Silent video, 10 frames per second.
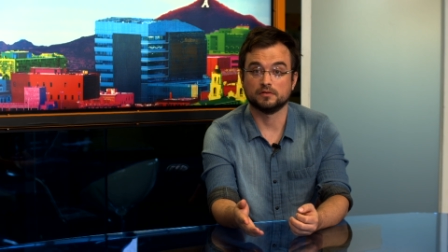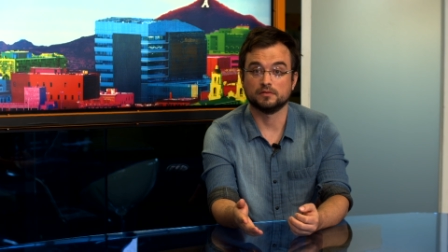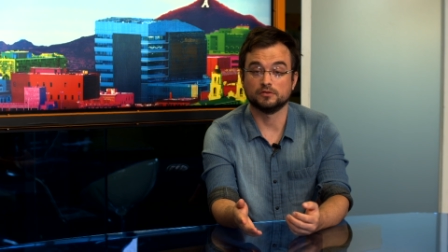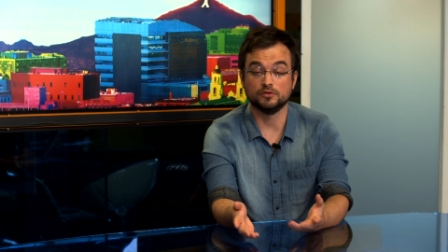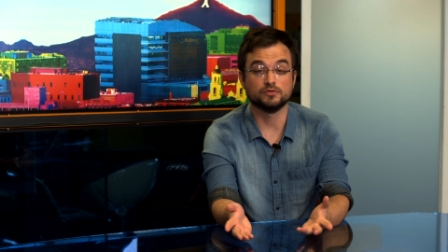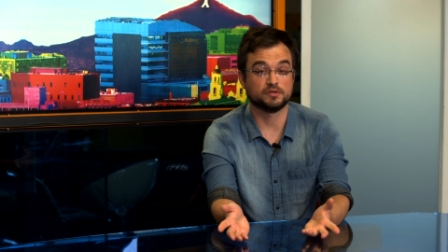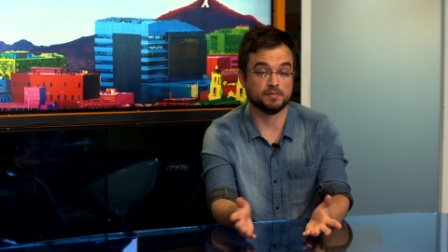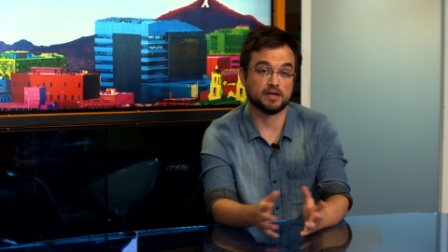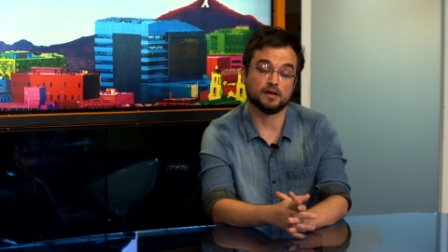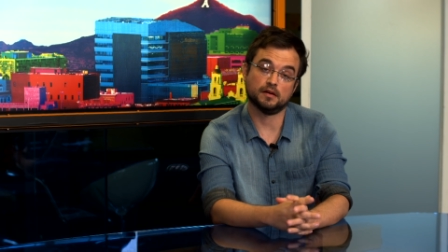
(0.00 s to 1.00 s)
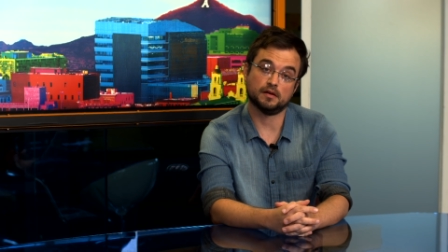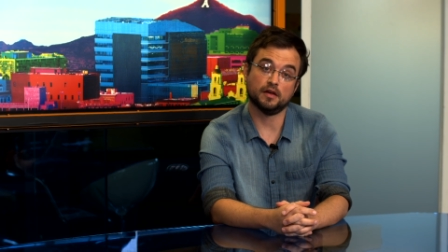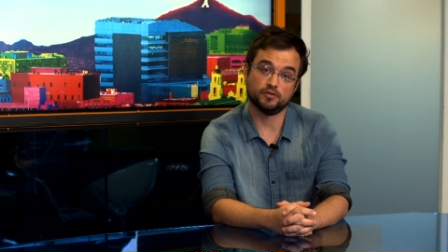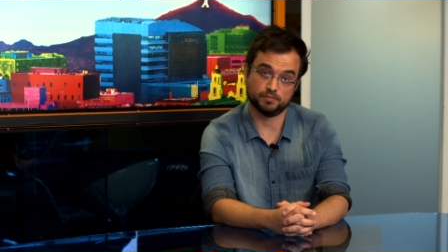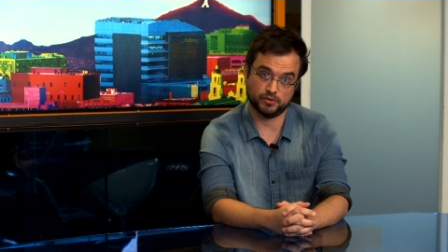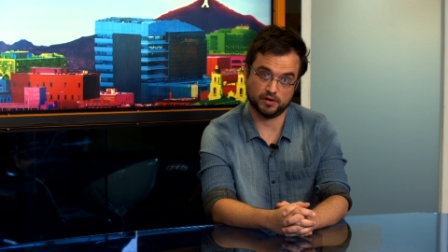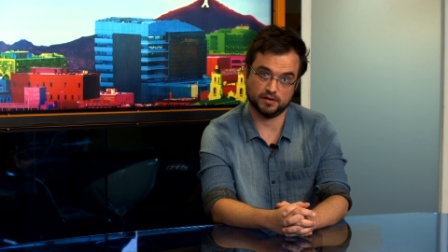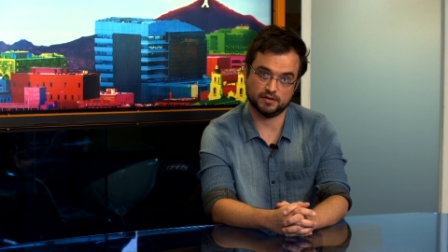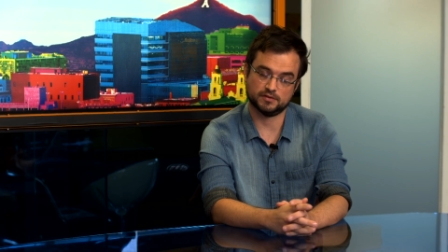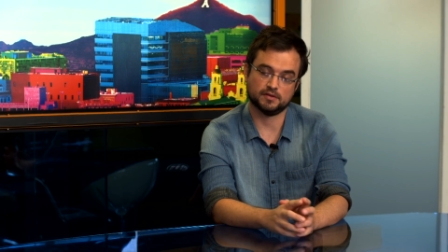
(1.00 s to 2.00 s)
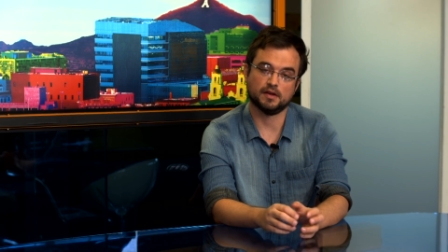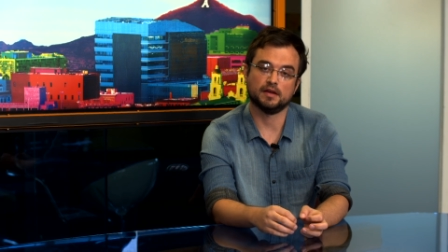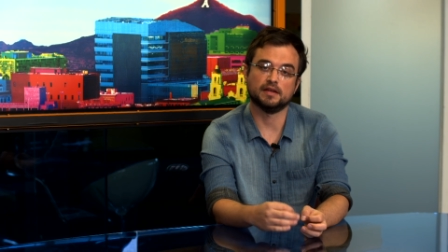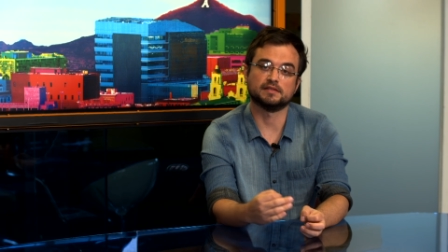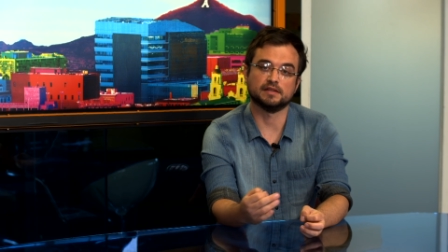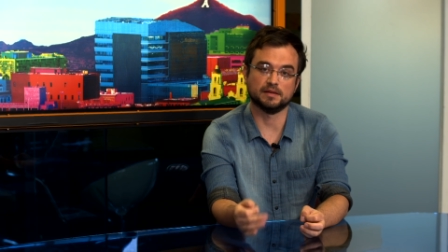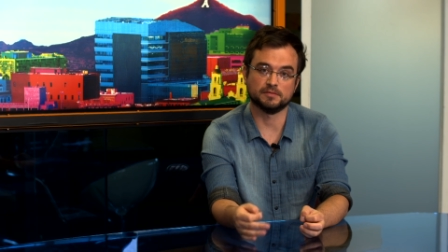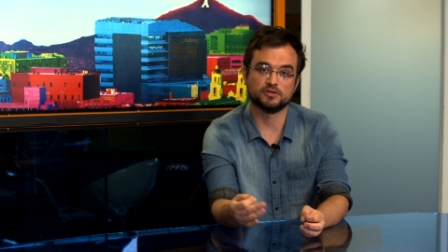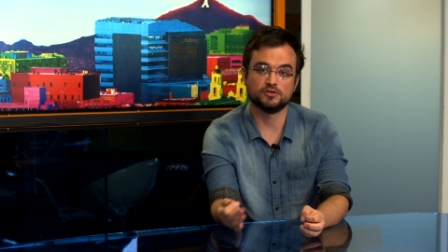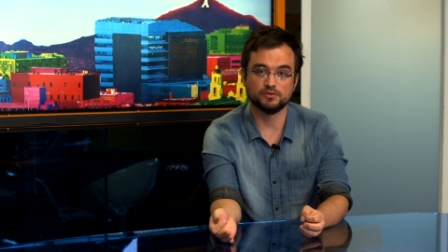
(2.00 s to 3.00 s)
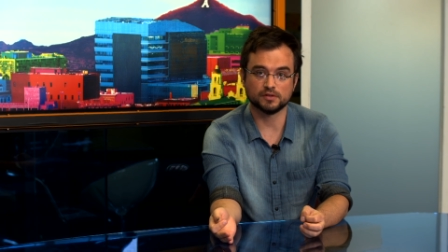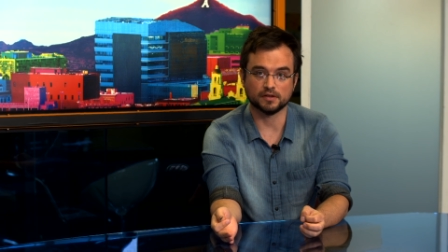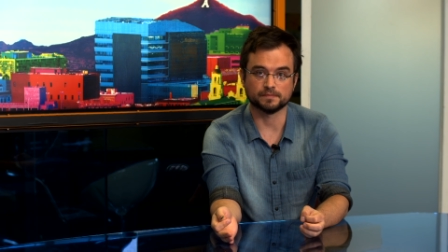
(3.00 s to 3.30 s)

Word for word: use to make other products. It's named Tucson.